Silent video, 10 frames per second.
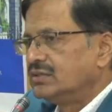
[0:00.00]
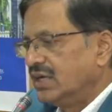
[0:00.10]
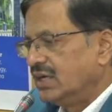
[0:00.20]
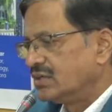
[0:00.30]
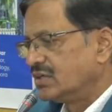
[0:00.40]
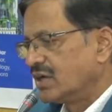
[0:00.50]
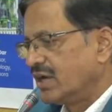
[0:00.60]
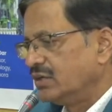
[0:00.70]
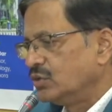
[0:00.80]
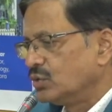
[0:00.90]
They are
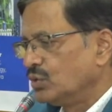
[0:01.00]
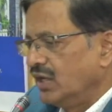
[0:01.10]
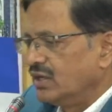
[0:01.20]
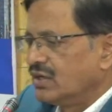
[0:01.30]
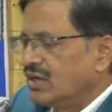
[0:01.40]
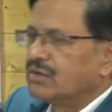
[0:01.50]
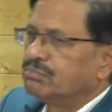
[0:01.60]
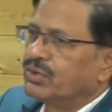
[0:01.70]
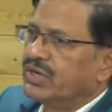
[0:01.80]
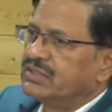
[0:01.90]
trying to
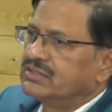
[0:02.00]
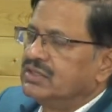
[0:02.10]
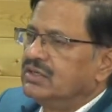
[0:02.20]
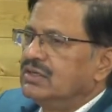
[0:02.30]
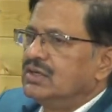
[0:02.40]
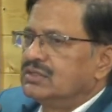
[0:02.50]
incorporate the